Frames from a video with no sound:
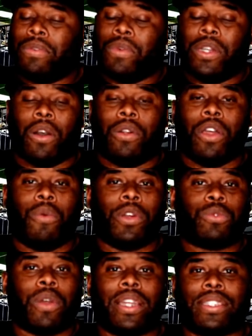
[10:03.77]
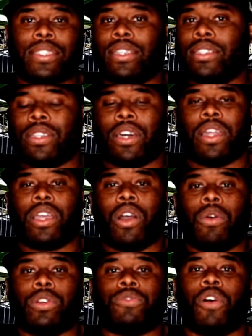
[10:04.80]
we don't know which way the Steelers are going to
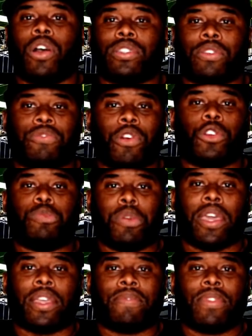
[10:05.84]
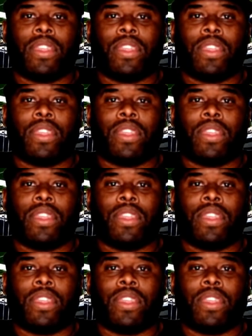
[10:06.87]
go as far as the first pick.